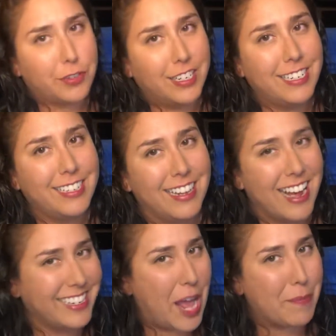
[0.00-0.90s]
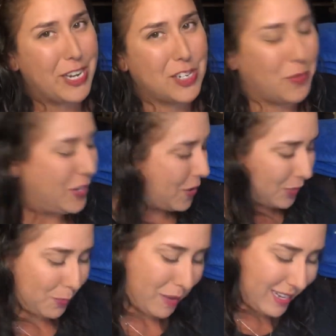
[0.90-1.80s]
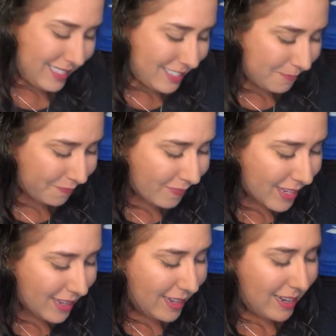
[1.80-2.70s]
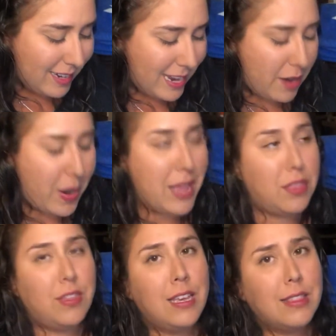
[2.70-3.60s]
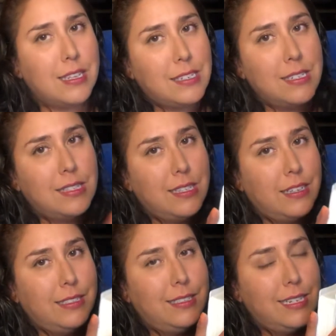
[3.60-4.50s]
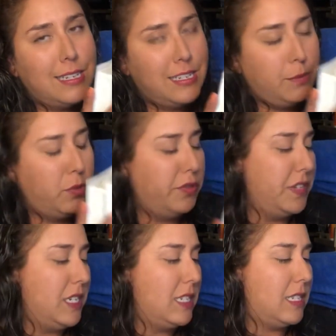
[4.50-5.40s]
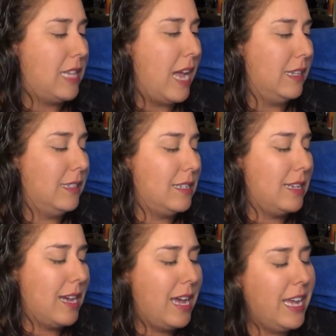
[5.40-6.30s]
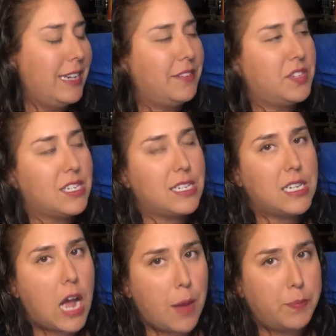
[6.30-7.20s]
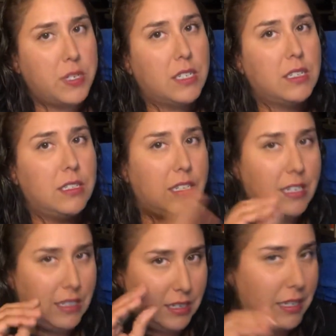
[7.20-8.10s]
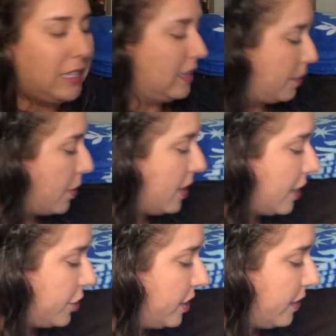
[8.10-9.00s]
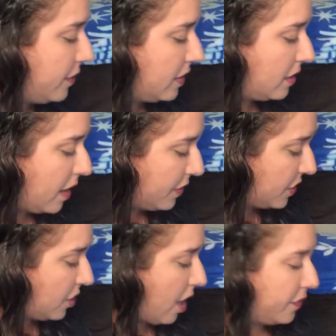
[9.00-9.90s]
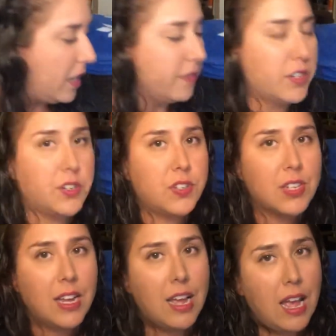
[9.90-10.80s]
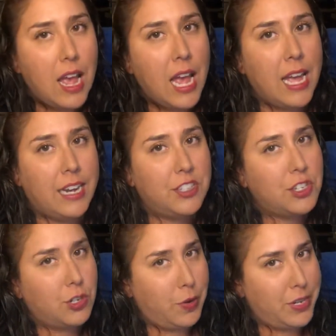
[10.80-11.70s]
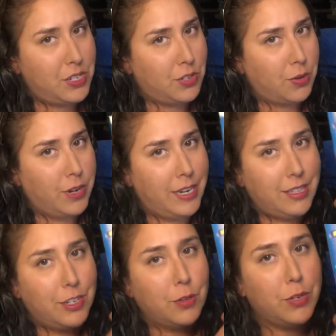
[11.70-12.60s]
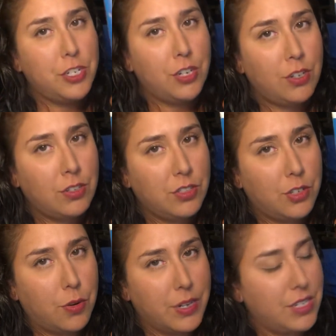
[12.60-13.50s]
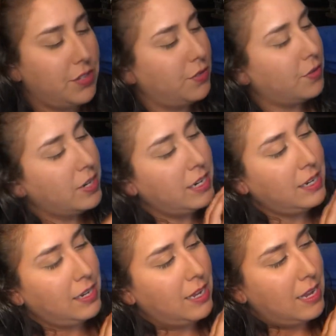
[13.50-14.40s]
for a Dalmatian with no spots. Now, I think this is the Disney movies that kind of stopped in the production of the soft covers. And it's Toy Story, the original Toy Story.